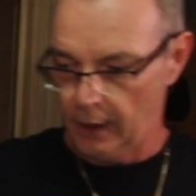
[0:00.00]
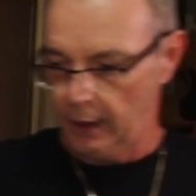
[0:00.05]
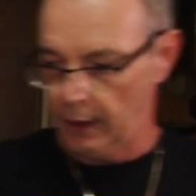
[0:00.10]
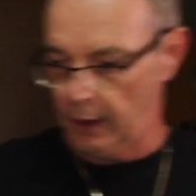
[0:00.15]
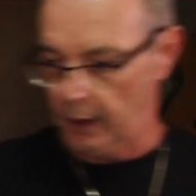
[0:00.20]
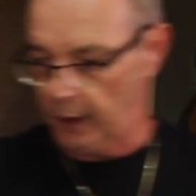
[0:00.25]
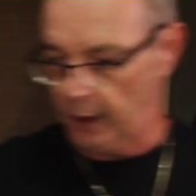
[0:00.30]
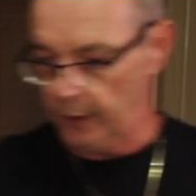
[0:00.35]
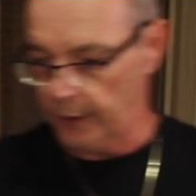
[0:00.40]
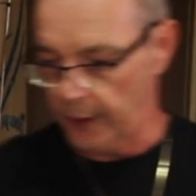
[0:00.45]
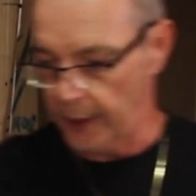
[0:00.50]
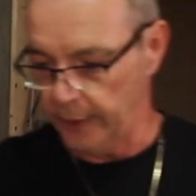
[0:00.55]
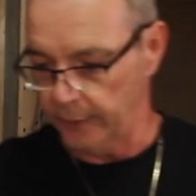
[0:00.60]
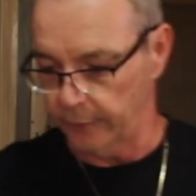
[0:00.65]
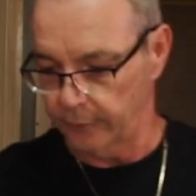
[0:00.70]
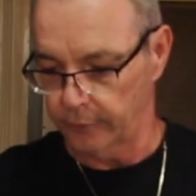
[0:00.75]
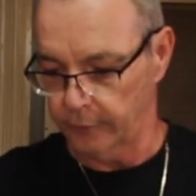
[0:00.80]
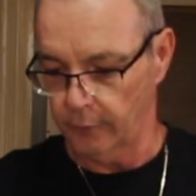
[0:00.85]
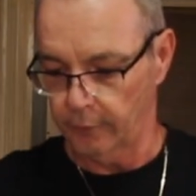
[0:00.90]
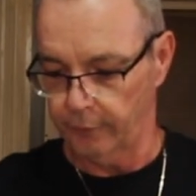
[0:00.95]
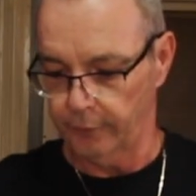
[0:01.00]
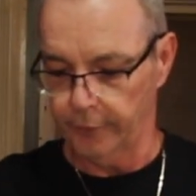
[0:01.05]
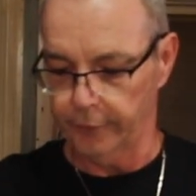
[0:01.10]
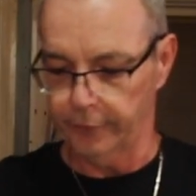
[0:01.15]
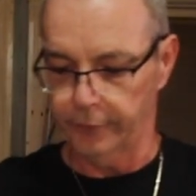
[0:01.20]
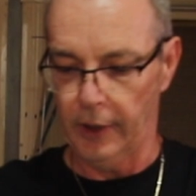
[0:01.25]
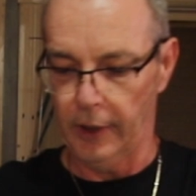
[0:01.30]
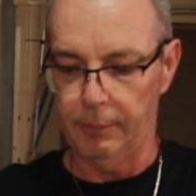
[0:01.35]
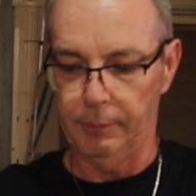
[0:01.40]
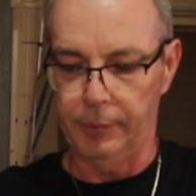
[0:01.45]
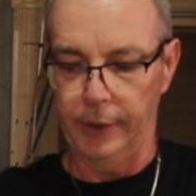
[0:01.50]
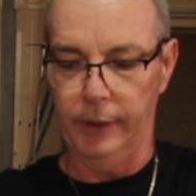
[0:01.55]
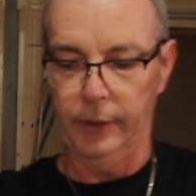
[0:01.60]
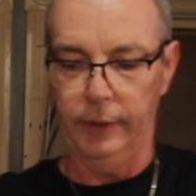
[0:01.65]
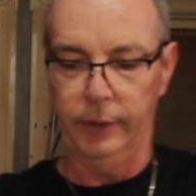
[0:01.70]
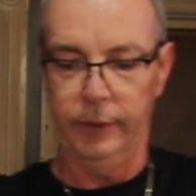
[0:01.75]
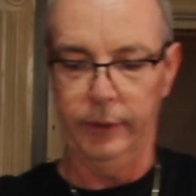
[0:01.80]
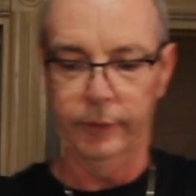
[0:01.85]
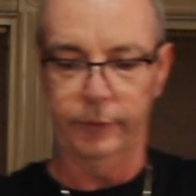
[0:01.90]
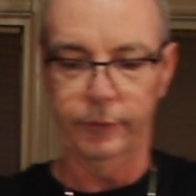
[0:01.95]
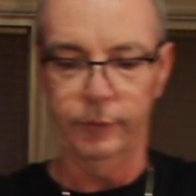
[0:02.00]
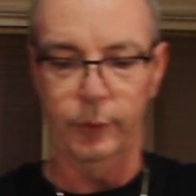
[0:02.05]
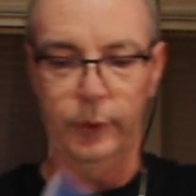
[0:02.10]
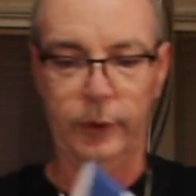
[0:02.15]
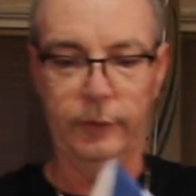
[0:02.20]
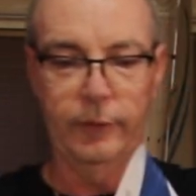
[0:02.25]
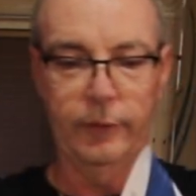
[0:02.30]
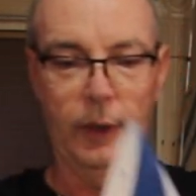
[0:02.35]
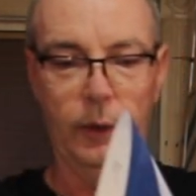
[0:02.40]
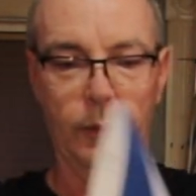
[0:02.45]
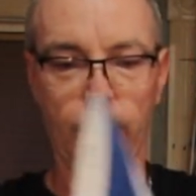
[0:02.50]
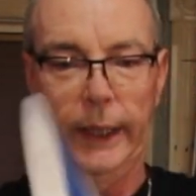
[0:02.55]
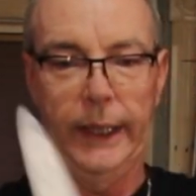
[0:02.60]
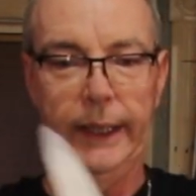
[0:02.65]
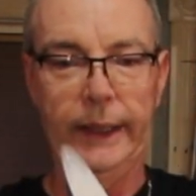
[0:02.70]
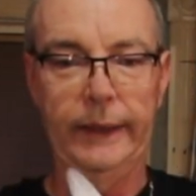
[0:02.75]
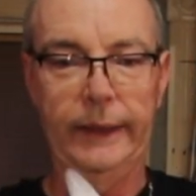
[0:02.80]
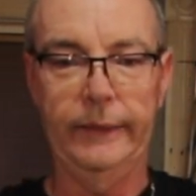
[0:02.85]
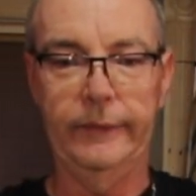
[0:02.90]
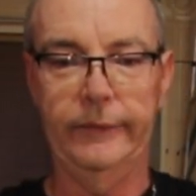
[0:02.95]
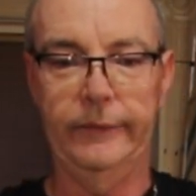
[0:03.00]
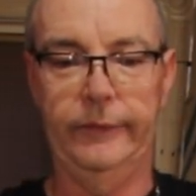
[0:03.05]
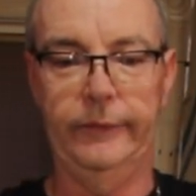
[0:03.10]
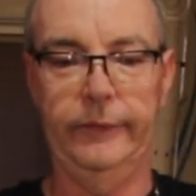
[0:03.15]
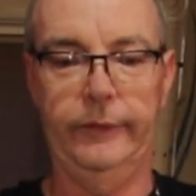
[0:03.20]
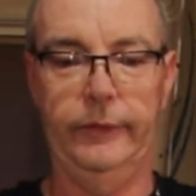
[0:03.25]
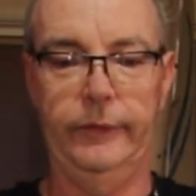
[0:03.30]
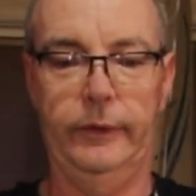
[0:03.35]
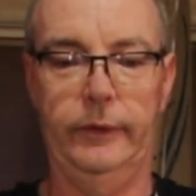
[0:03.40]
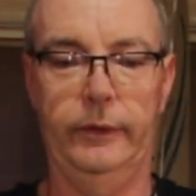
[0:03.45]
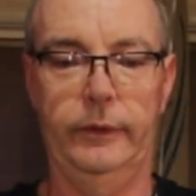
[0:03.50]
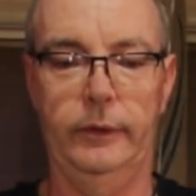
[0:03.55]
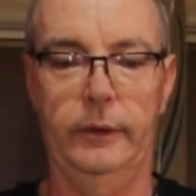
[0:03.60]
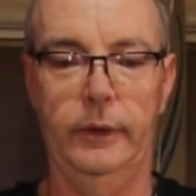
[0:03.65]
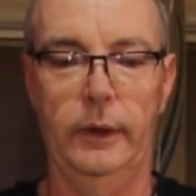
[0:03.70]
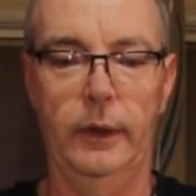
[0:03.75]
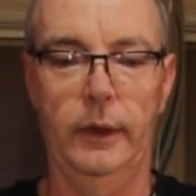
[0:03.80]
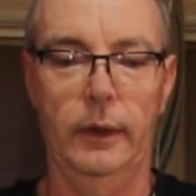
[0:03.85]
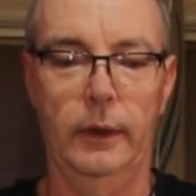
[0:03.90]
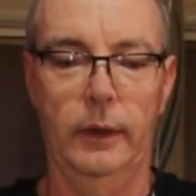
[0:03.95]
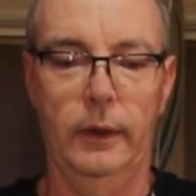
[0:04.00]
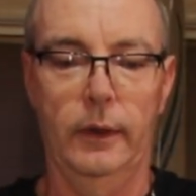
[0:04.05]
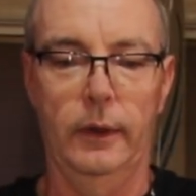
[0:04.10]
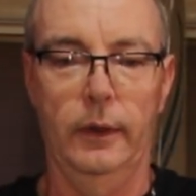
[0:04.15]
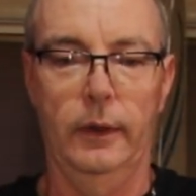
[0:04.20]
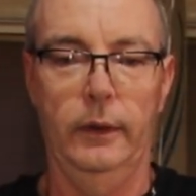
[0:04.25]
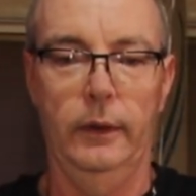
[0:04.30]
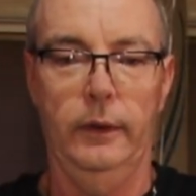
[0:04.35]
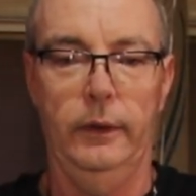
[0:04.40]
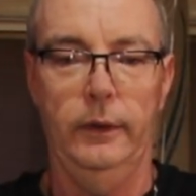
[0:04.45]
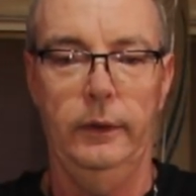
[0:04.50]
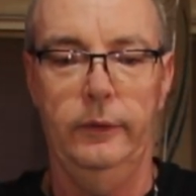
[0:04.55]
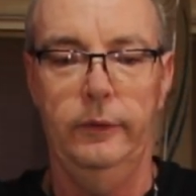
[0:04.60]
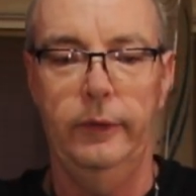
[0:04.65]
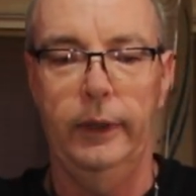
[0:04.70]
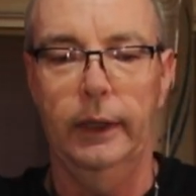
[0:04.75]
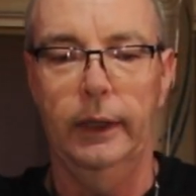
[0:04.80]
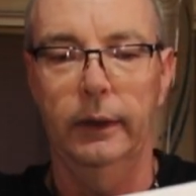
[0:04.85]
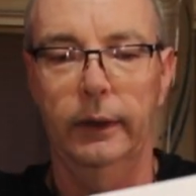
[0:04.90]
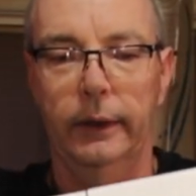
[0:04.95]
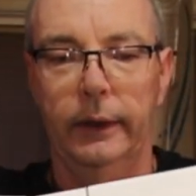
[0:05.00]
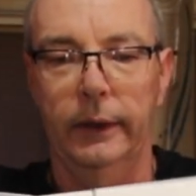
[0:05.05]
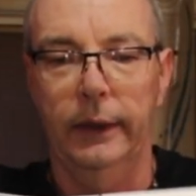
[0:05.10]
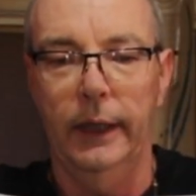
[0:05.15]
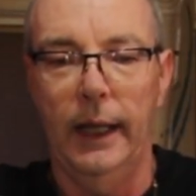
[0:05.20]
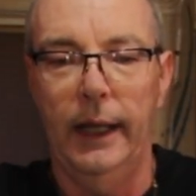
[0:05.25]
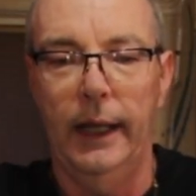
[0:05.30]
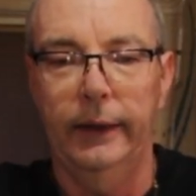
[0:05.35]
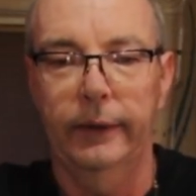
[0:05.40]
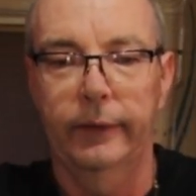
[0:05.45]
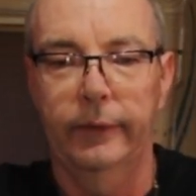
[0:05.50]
Alright, so first up here is one of our wings. Take a look at that.